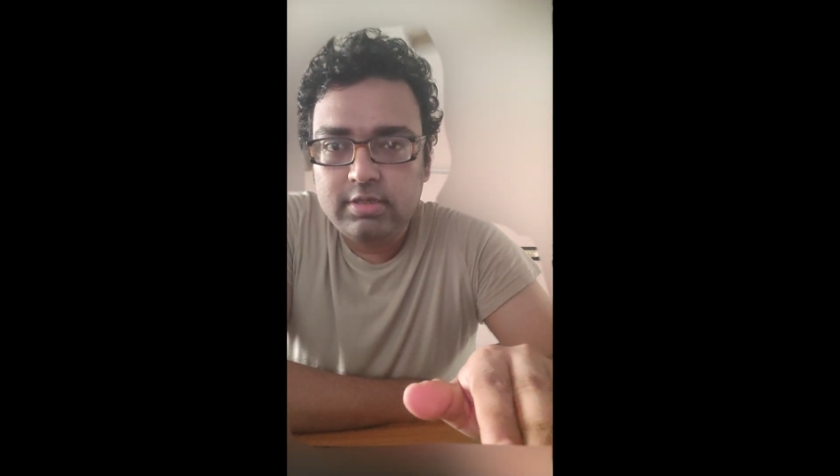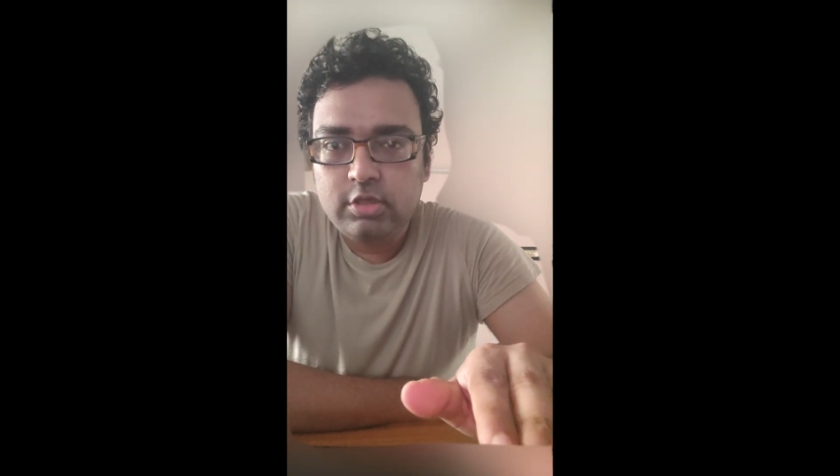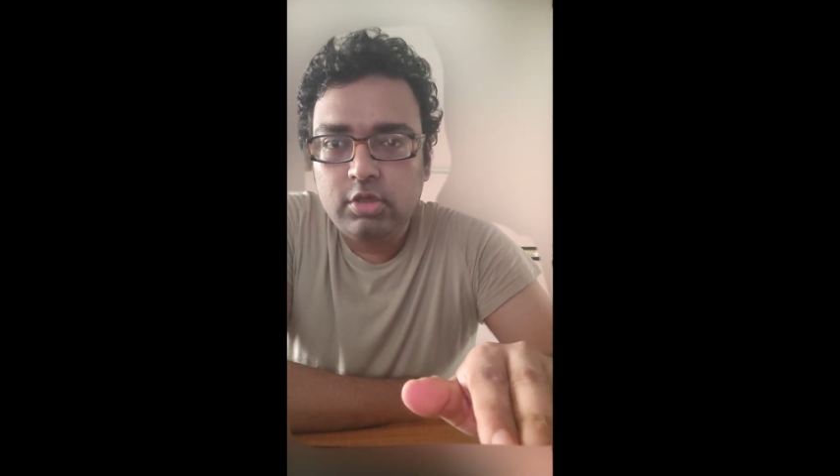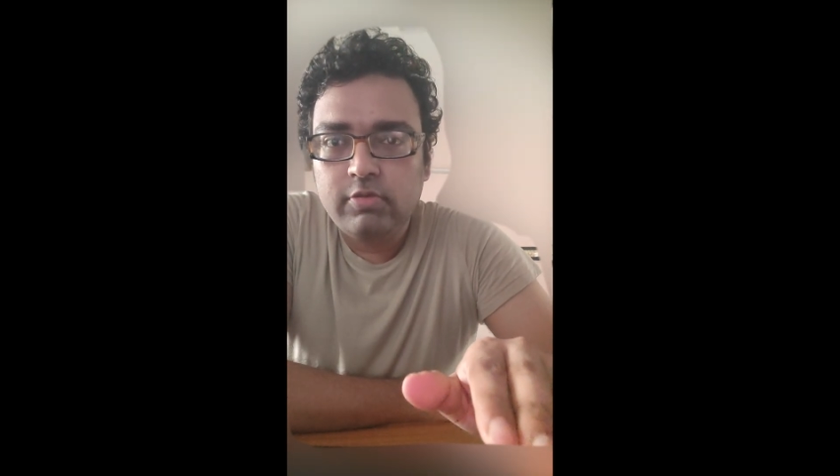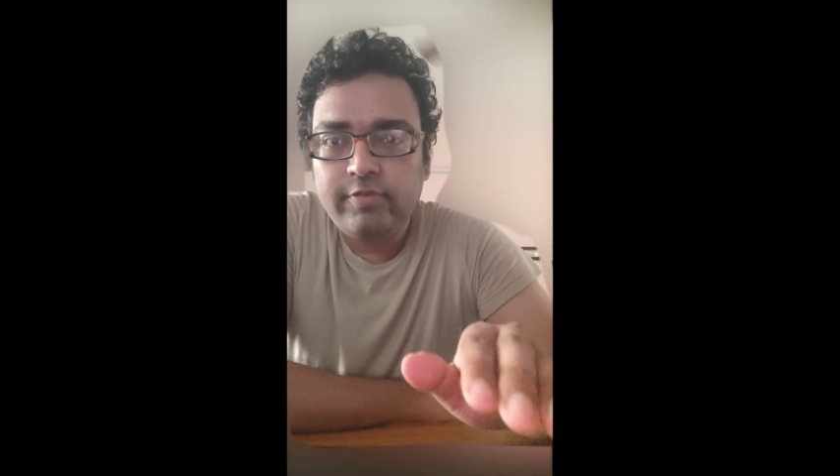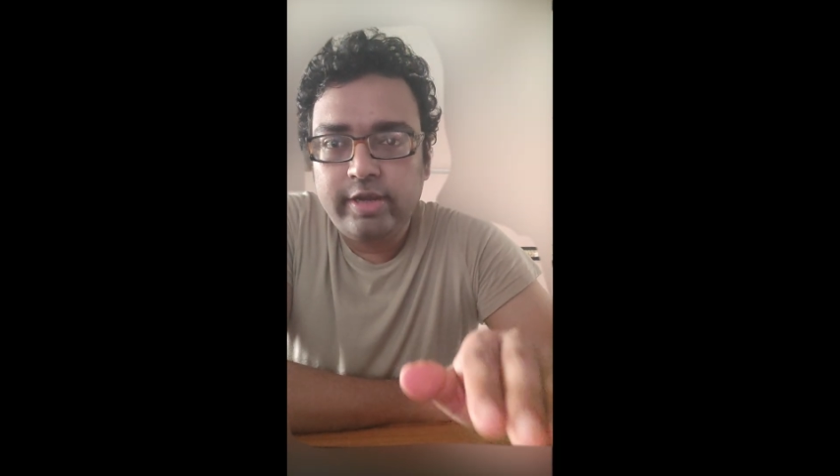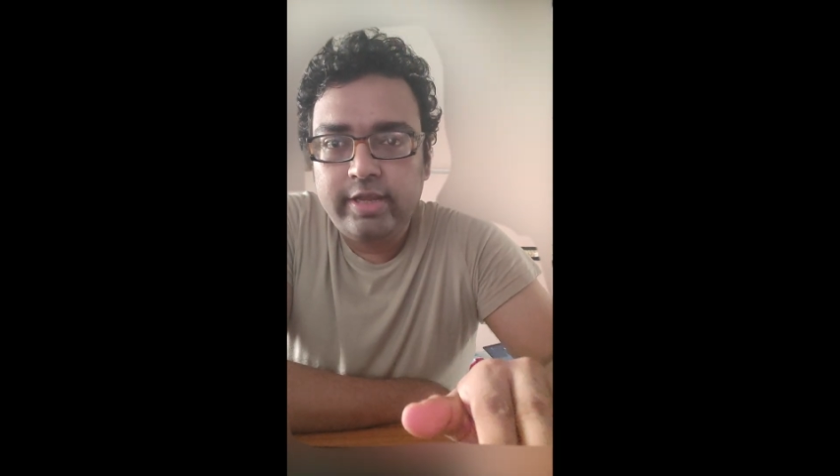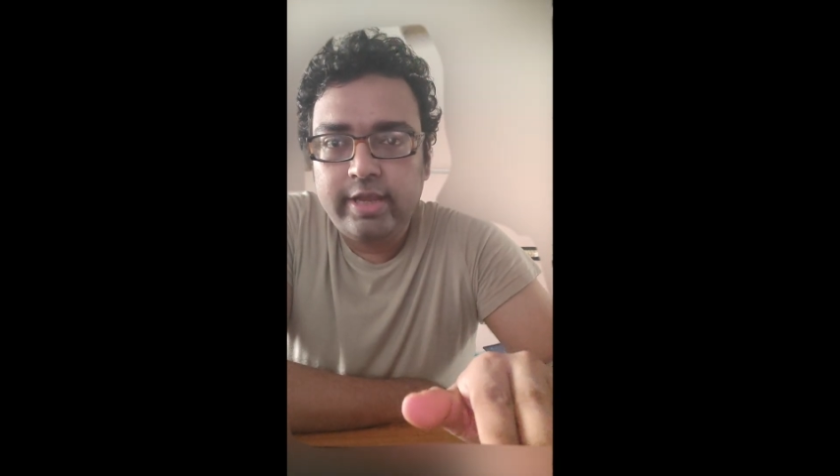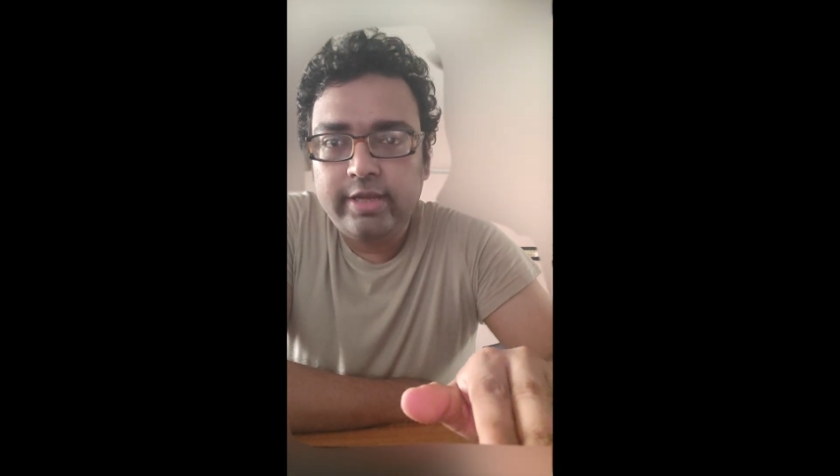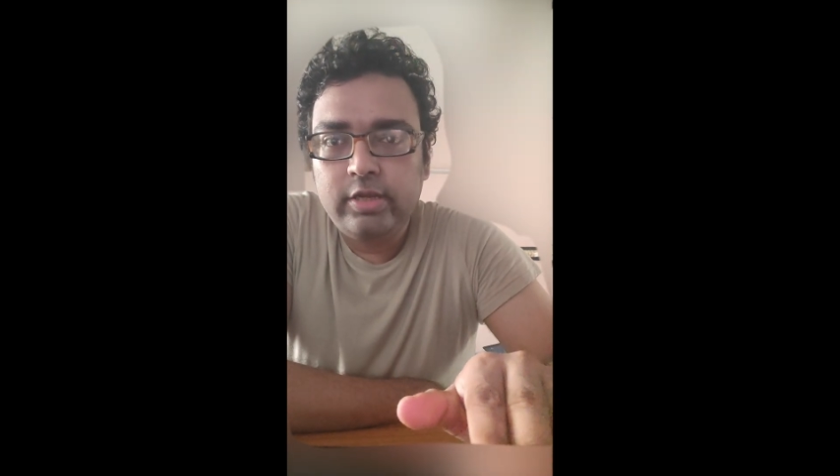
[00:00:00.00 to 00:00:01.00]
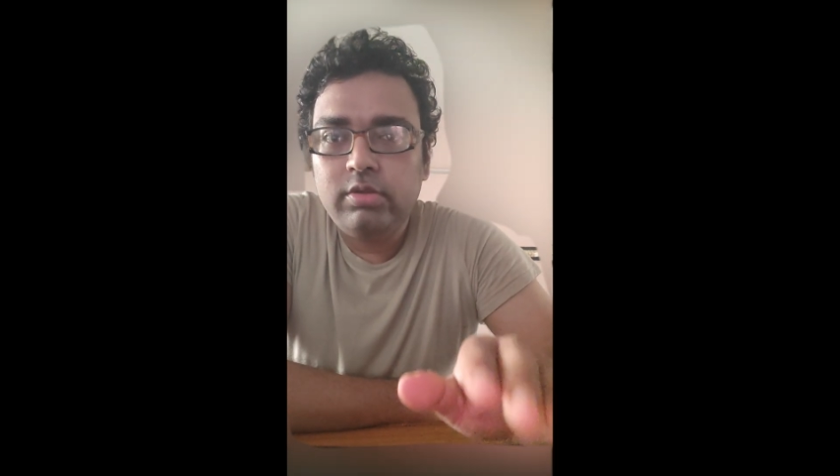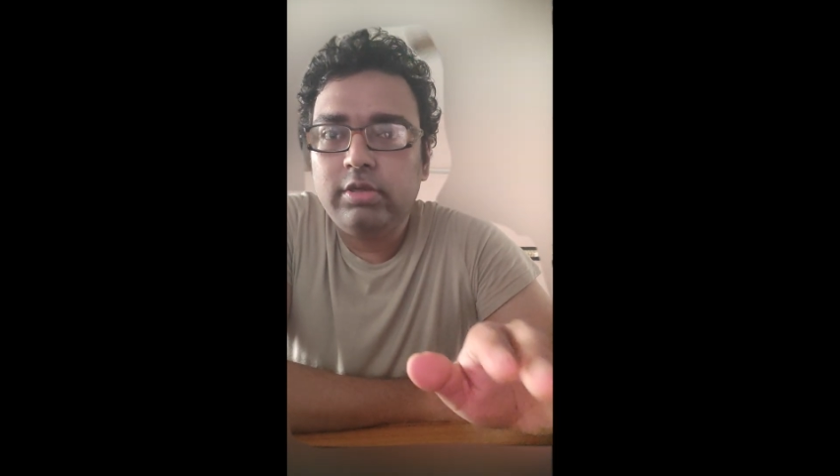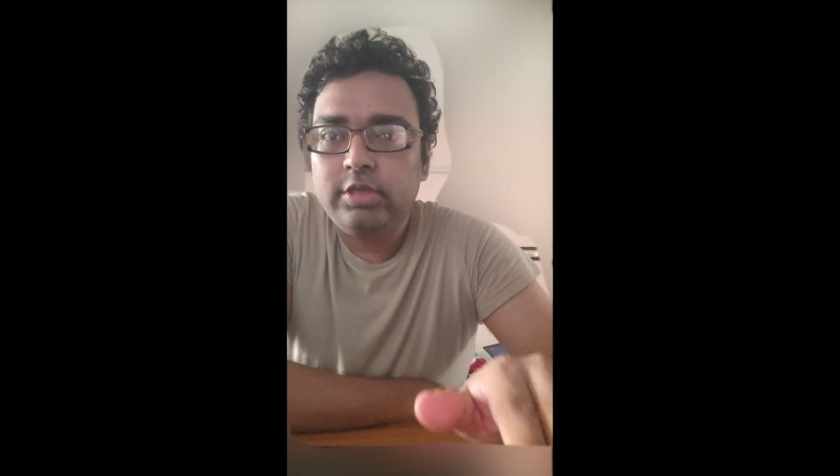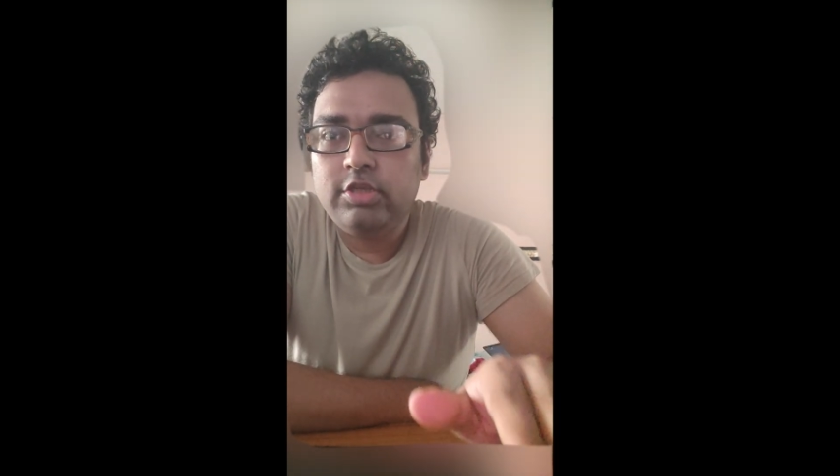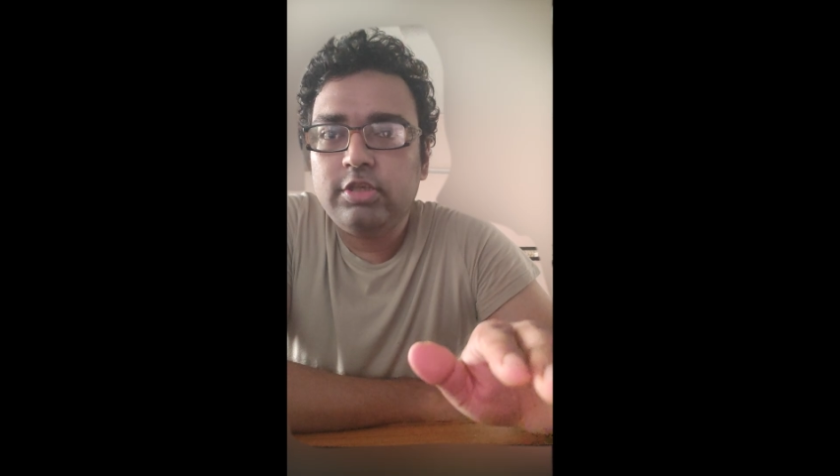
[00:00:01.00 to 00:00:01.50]
you're very likely to
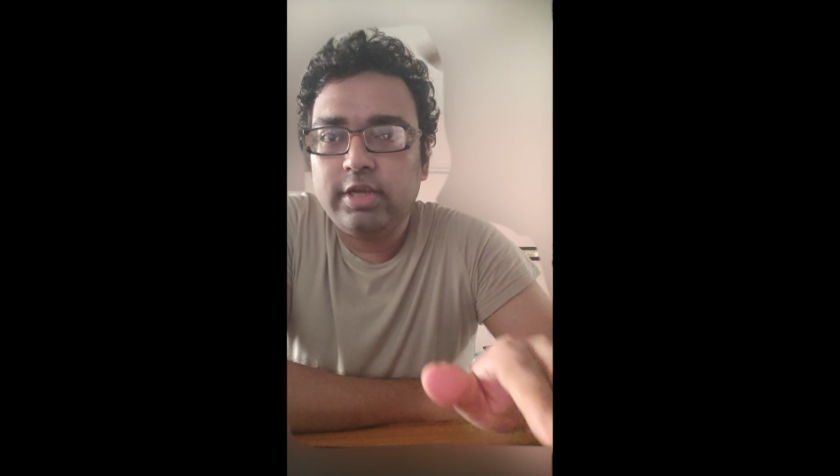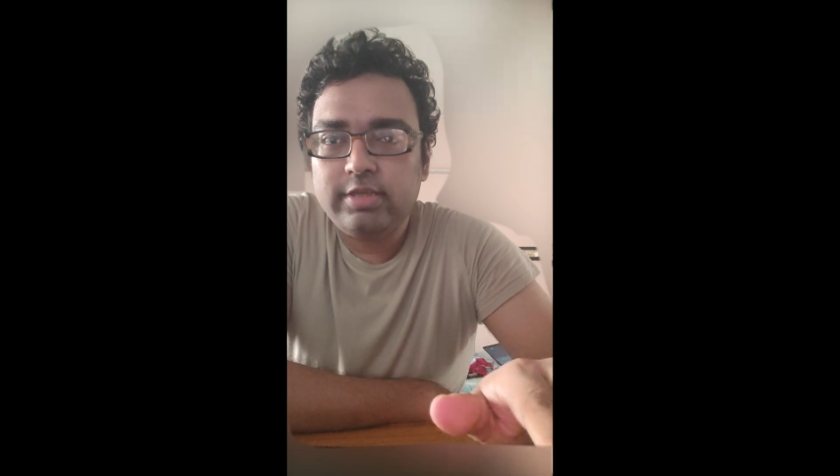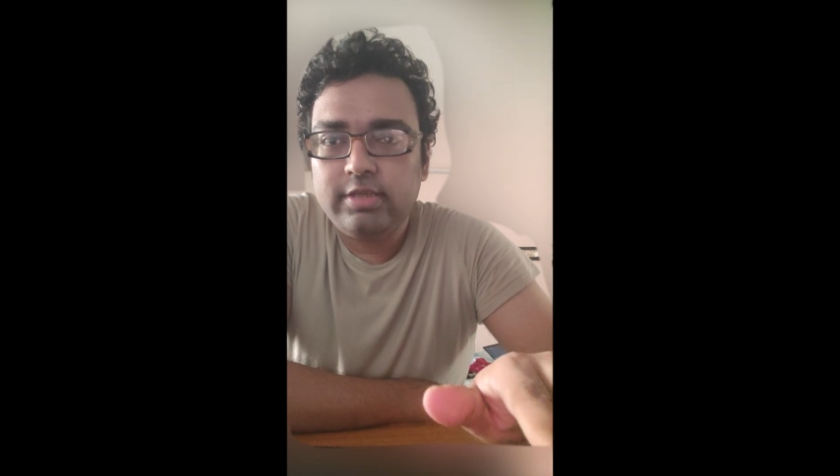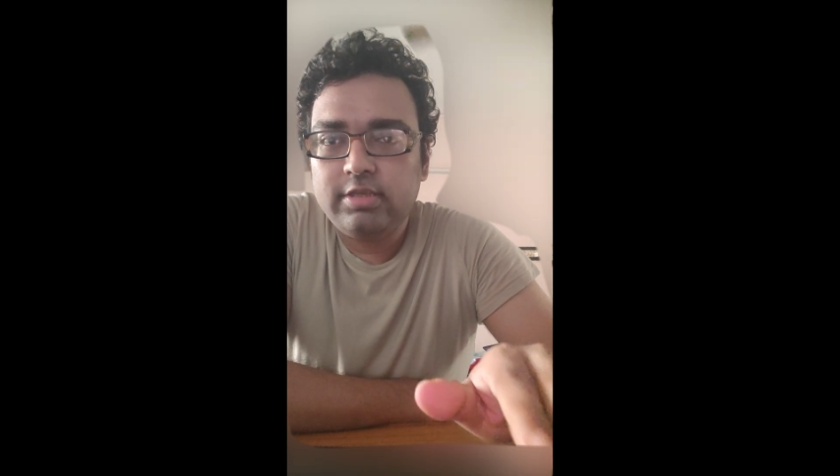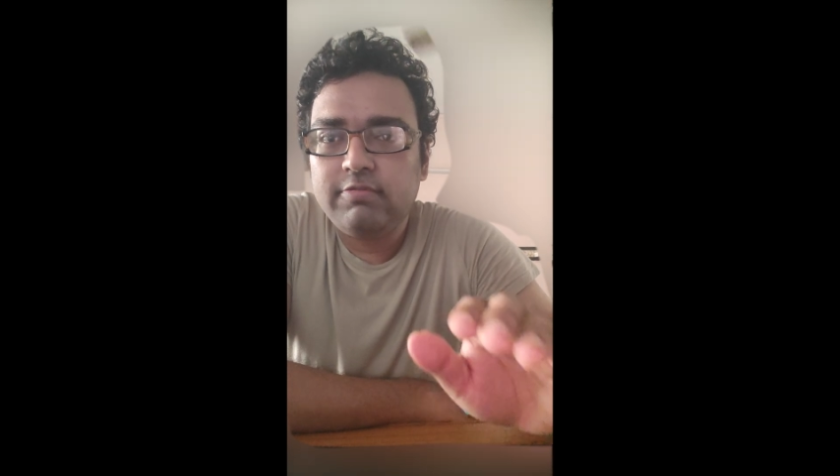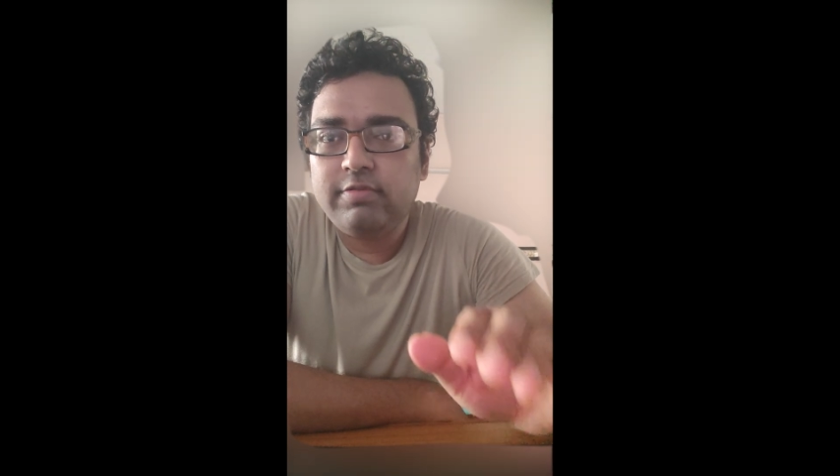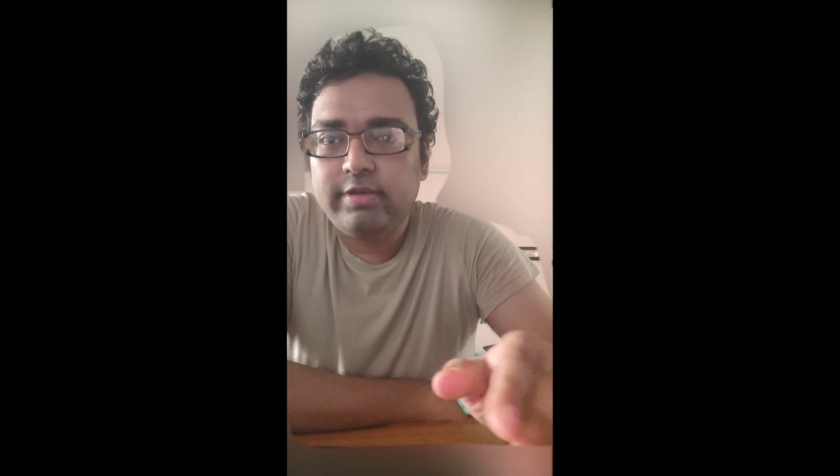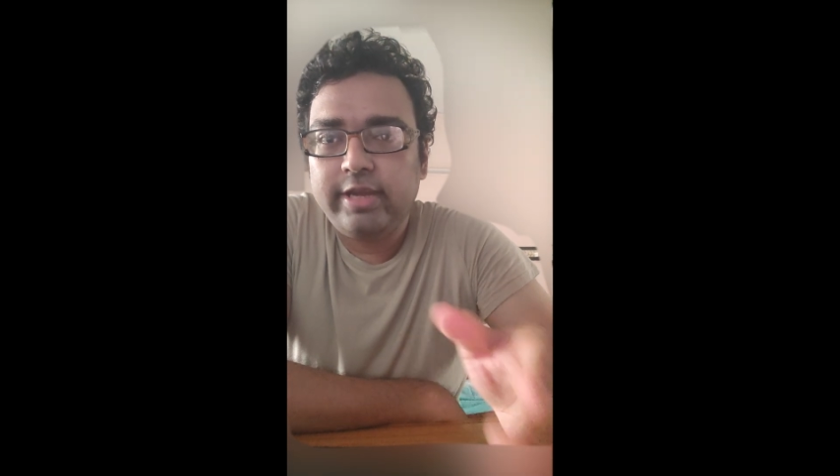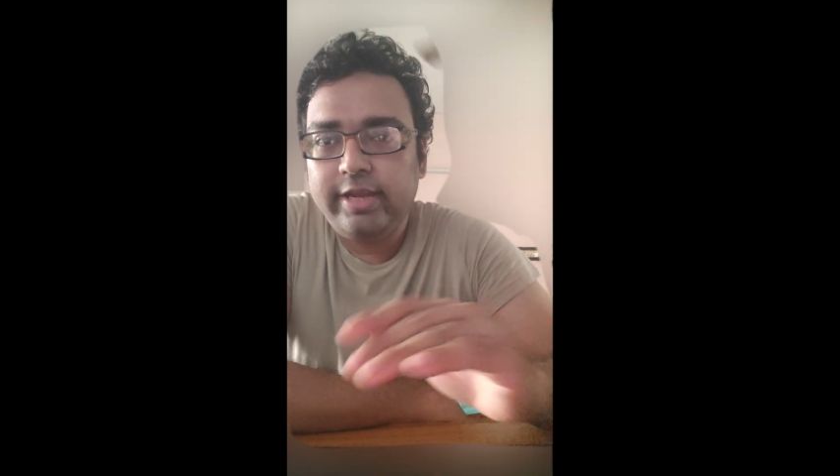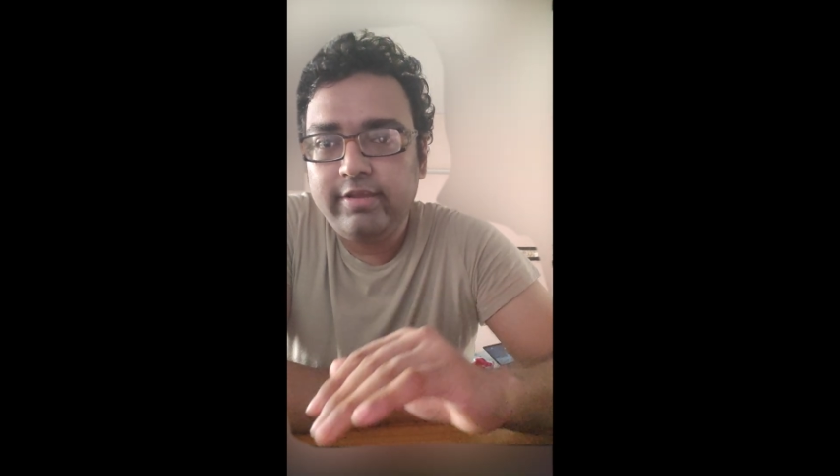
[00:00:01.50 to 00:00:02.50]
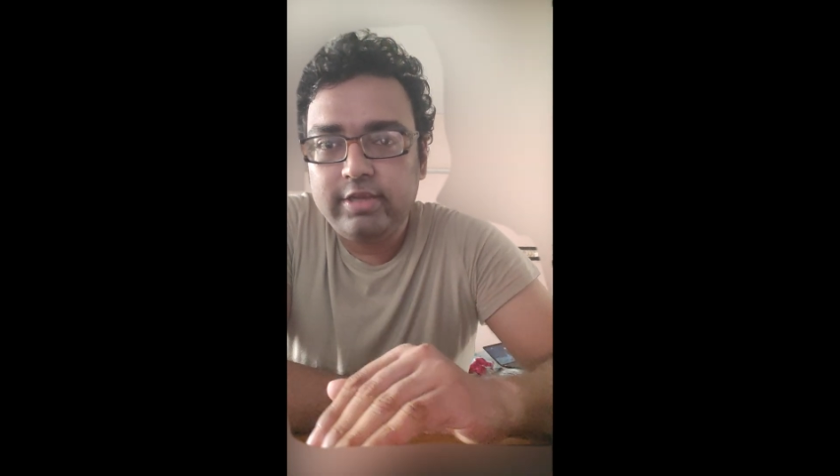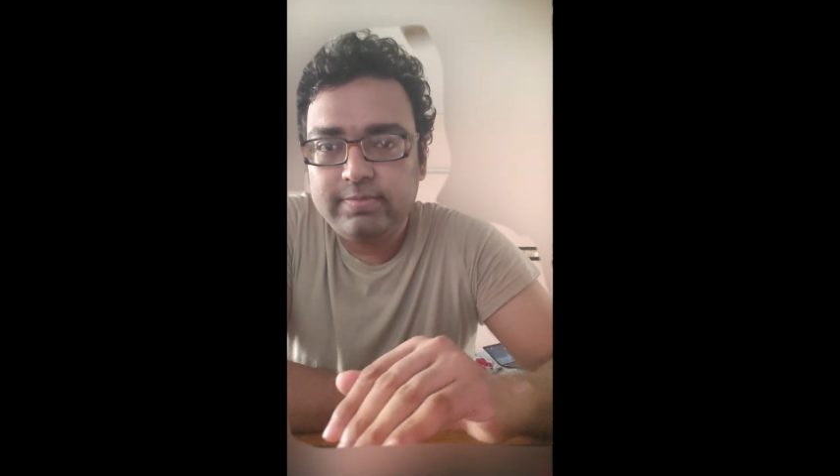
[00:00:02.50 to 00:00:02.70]
increase your chances of getting a